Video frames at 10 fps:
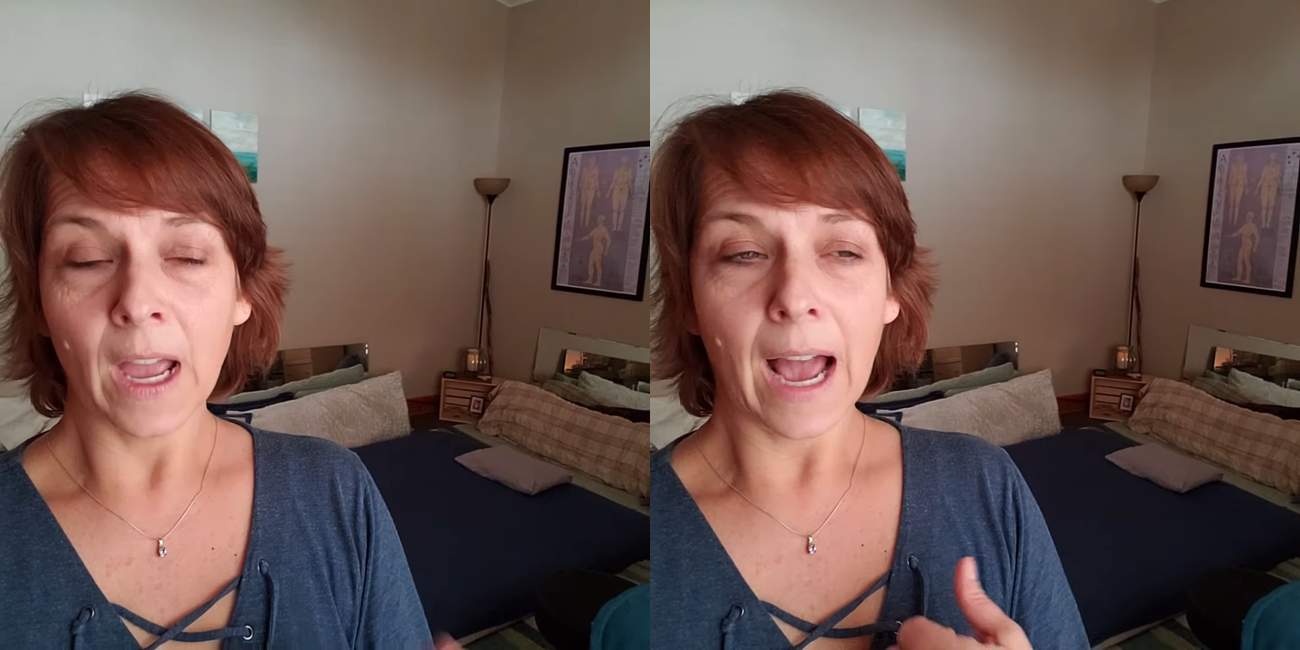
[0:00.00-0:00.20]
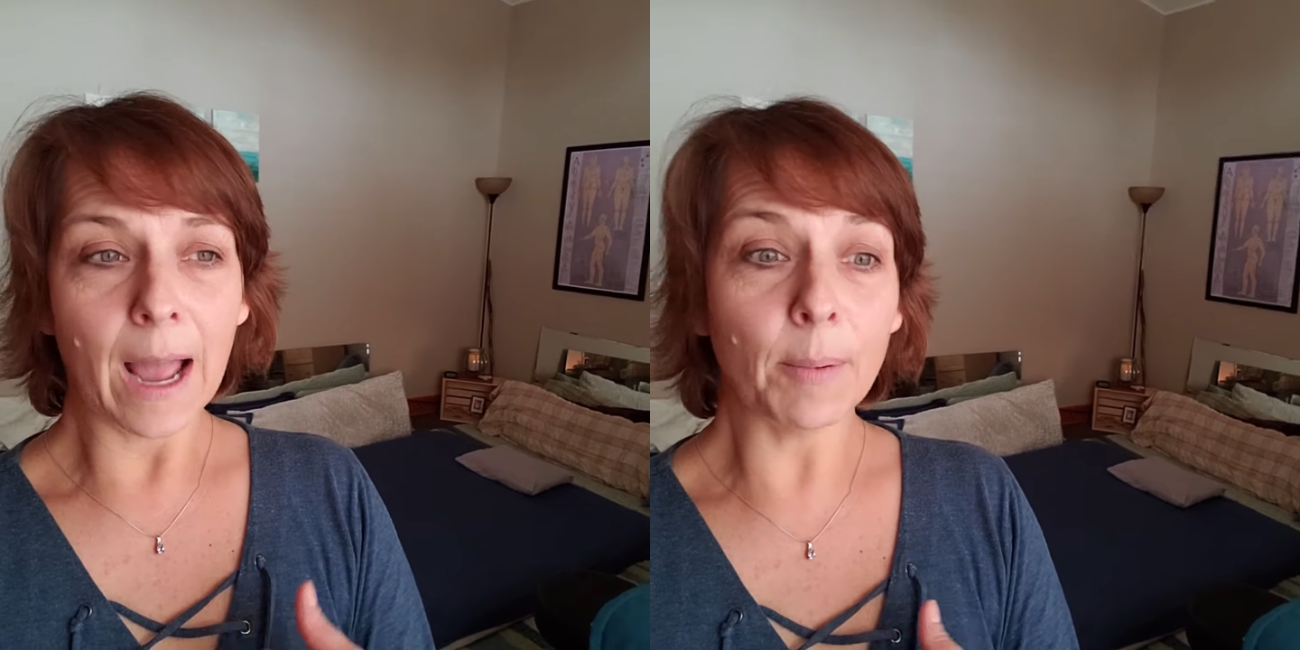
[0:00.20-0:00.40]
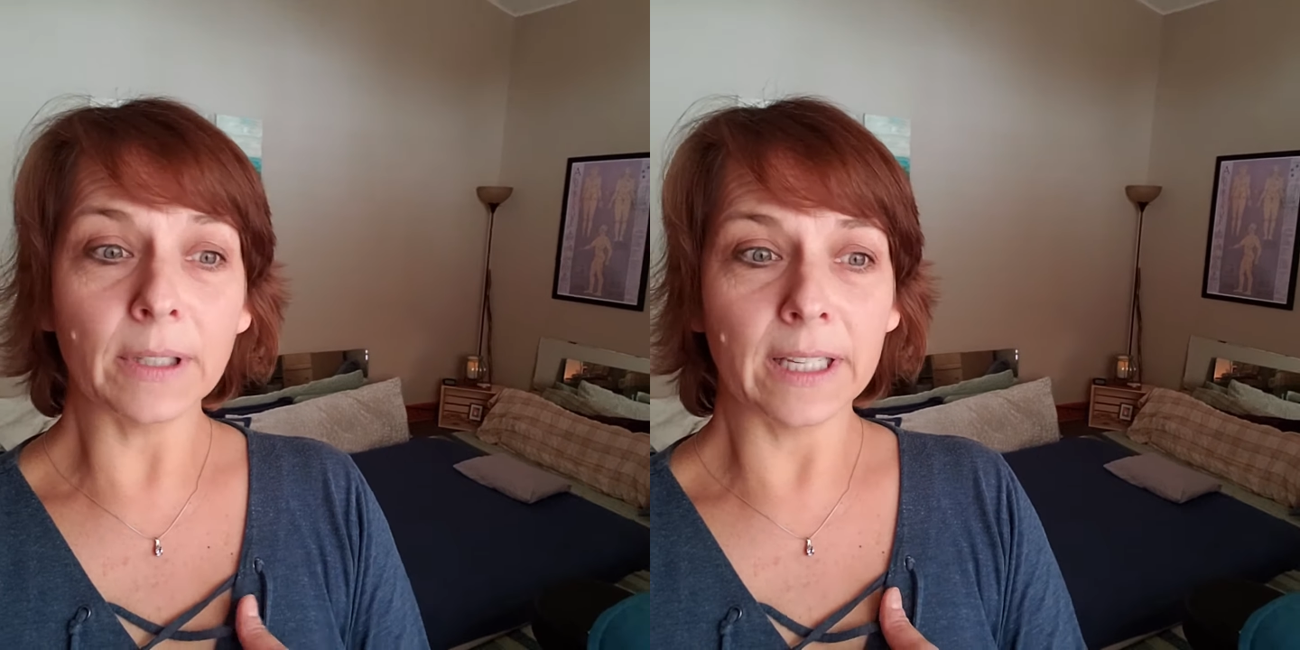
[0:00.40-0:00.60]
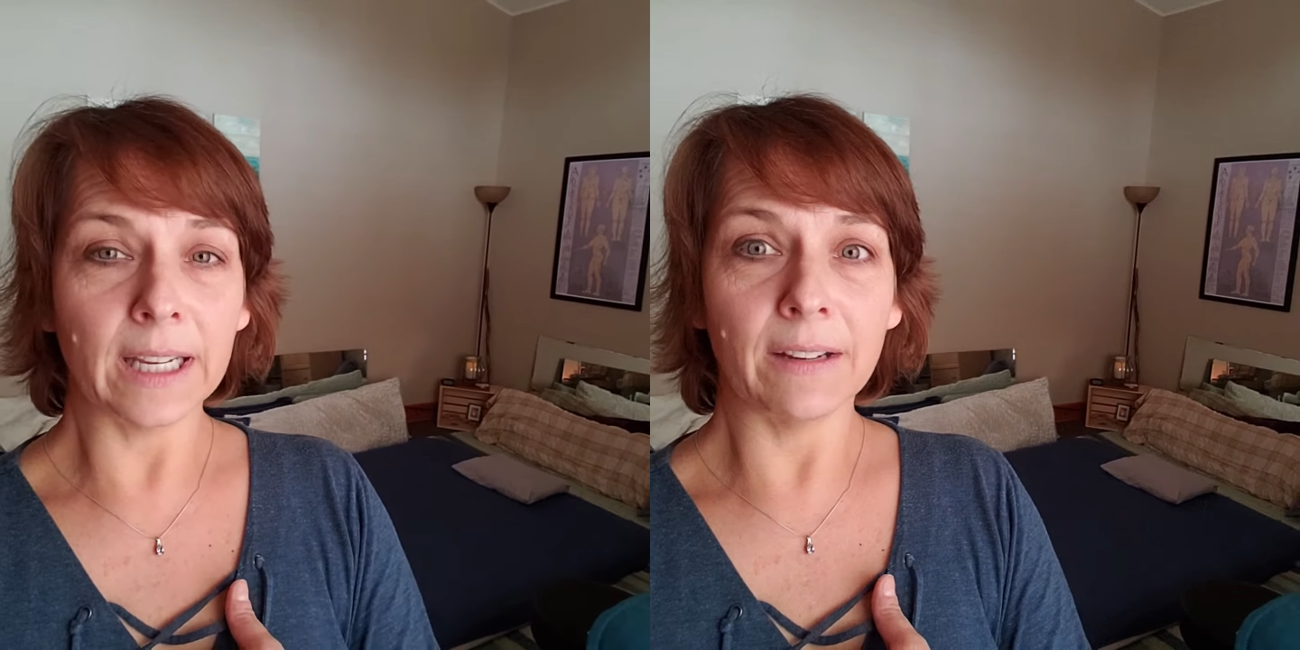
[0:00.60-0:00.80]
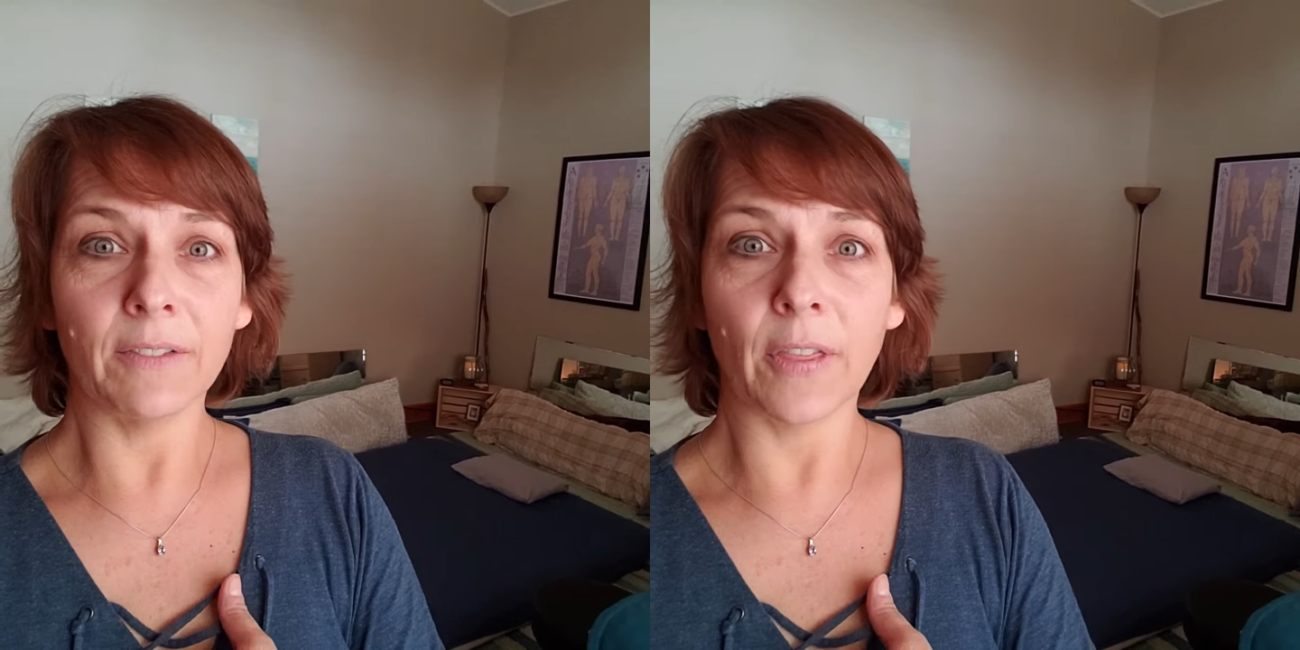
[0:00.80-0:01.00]
I
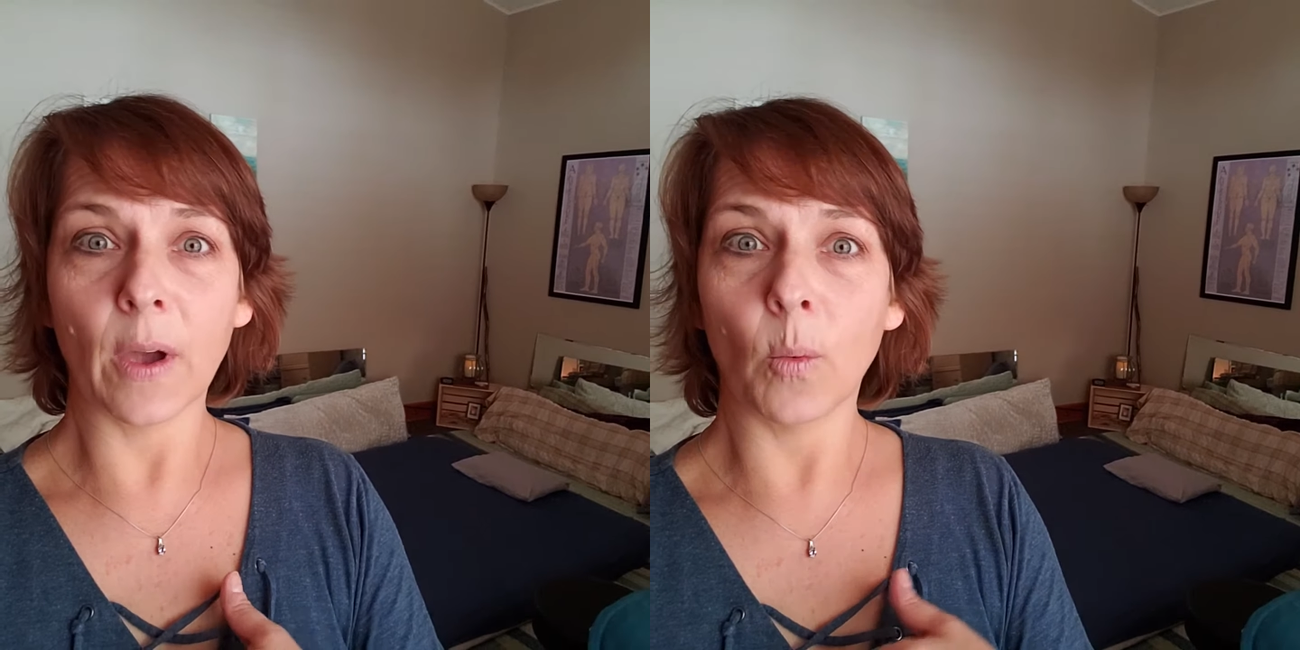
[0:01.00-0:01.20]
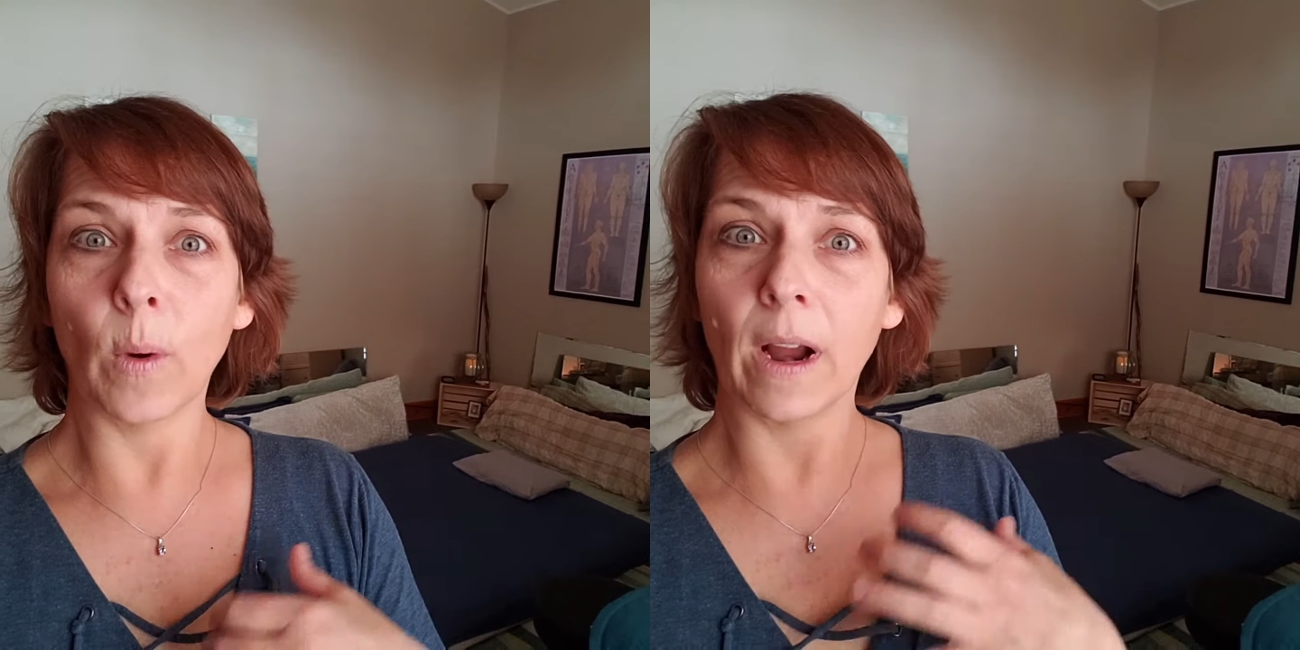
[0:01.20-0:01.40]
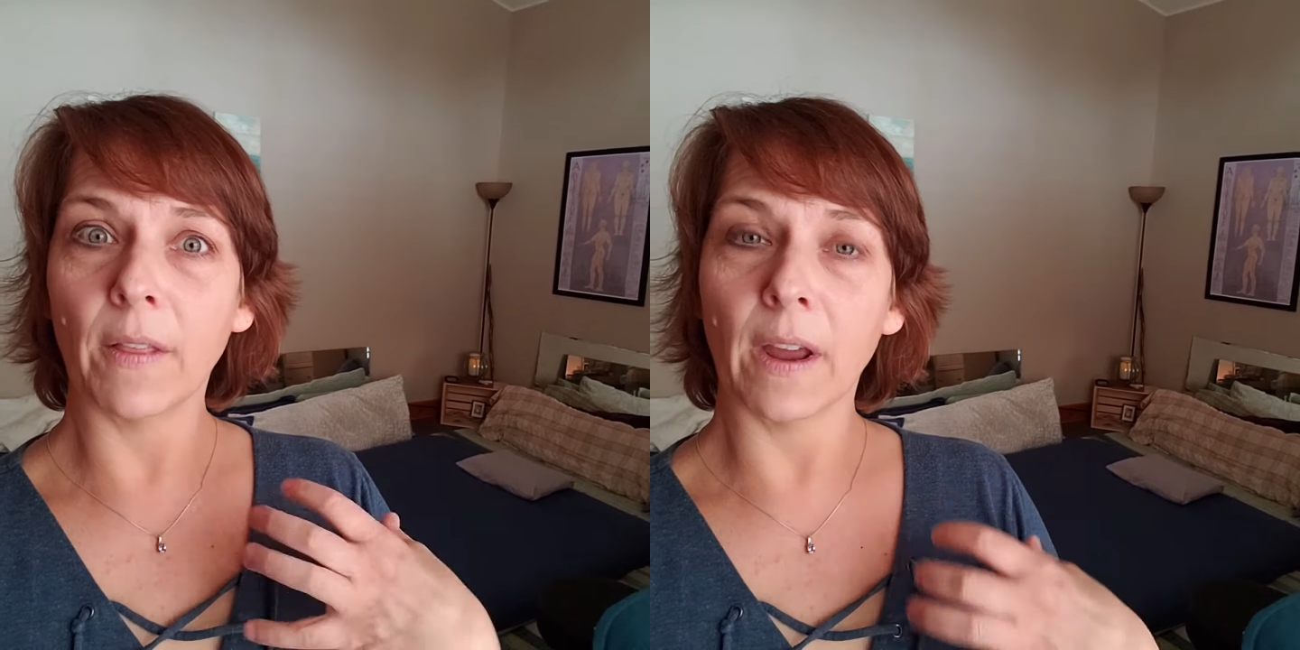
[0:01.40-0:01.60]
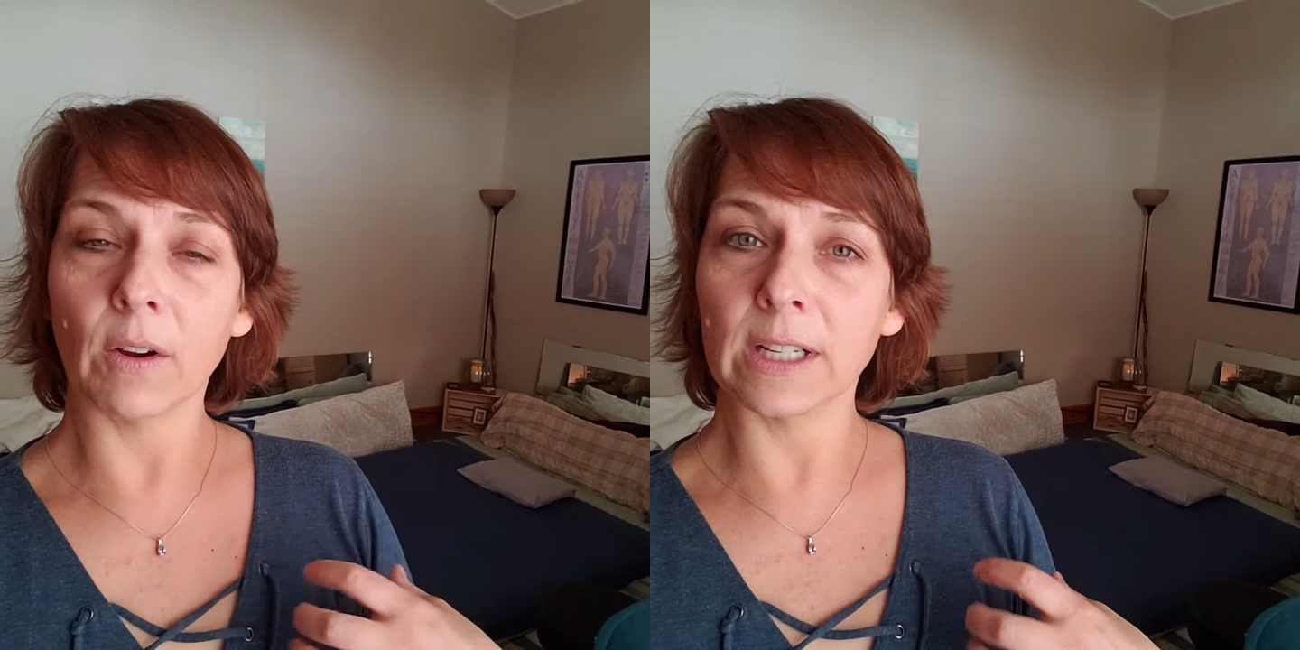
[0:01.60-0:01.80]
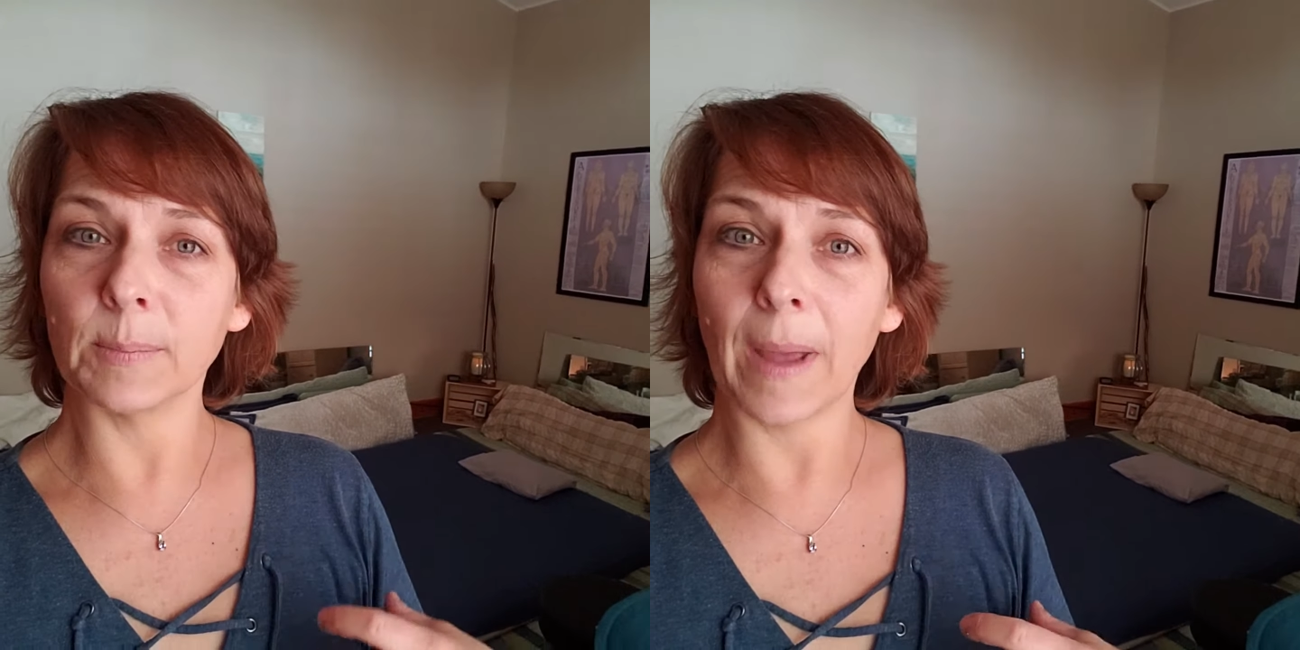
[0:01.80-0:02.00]
believe that where there
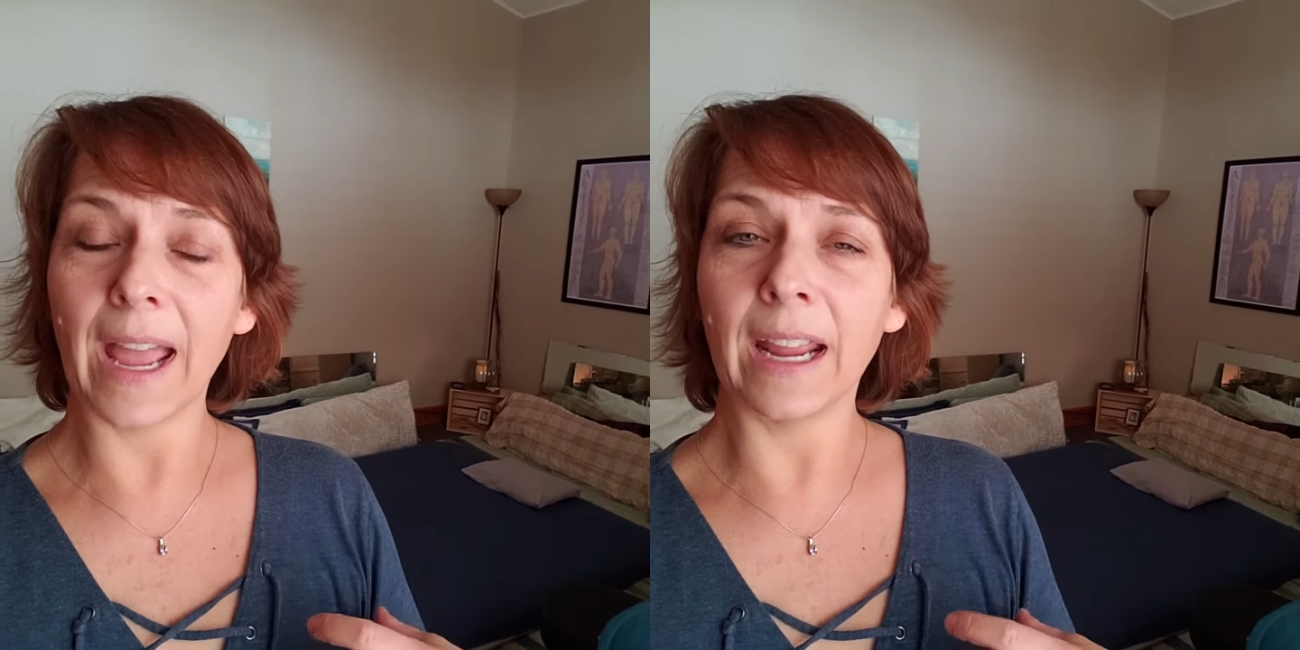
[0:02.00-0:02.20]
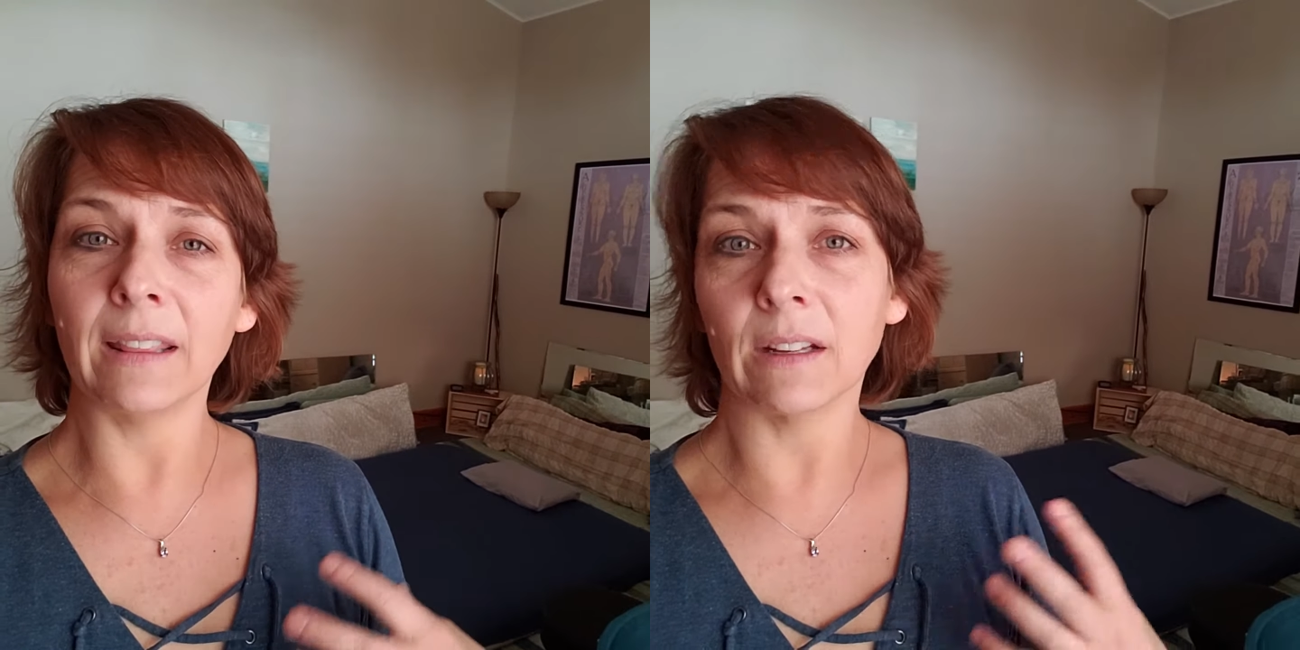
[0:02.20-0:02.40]
is pain,